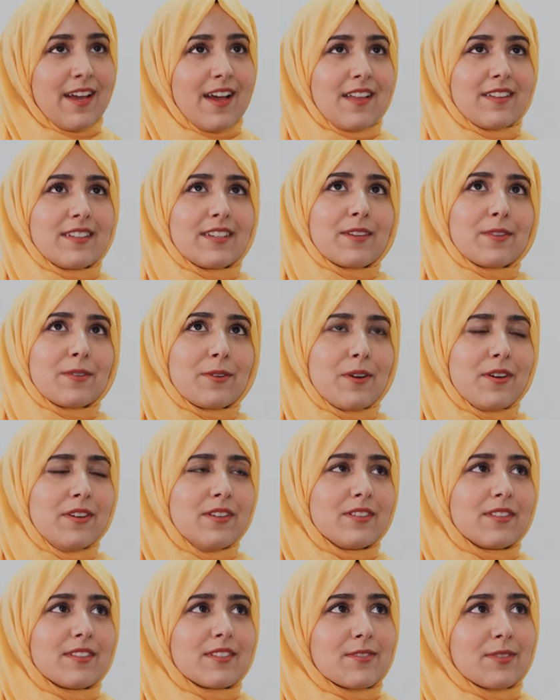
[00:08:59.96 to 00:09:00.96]
And then I thought,
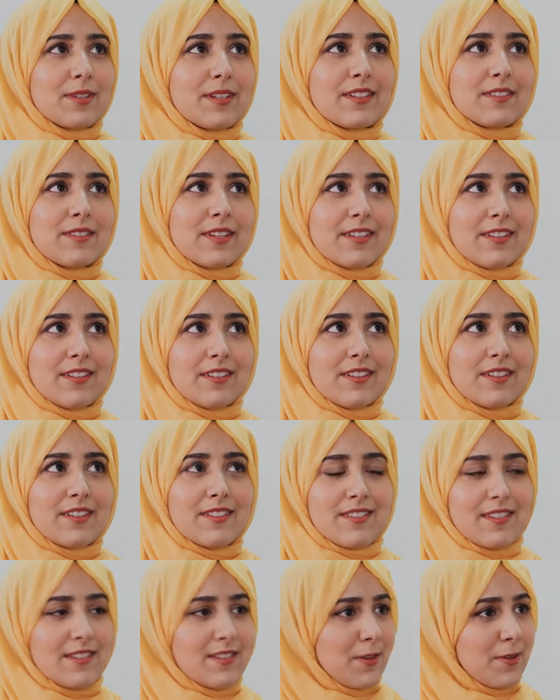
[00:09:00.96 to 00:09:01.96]
oh, that's weird. I know that
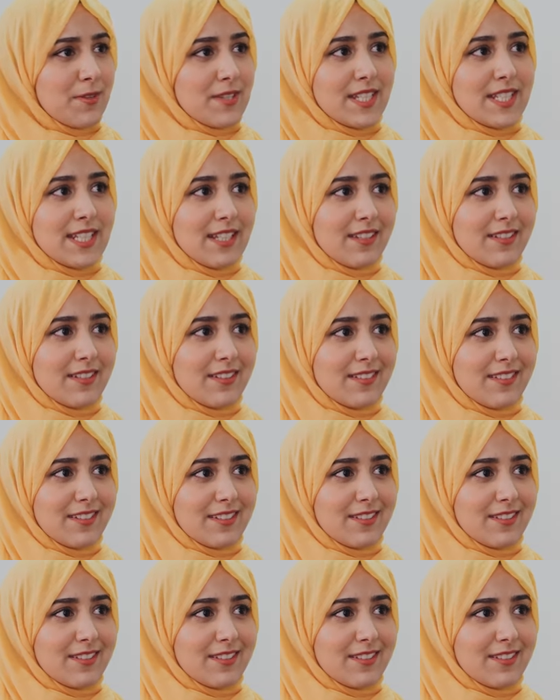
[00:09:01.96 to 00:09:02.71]
it says OCD in it.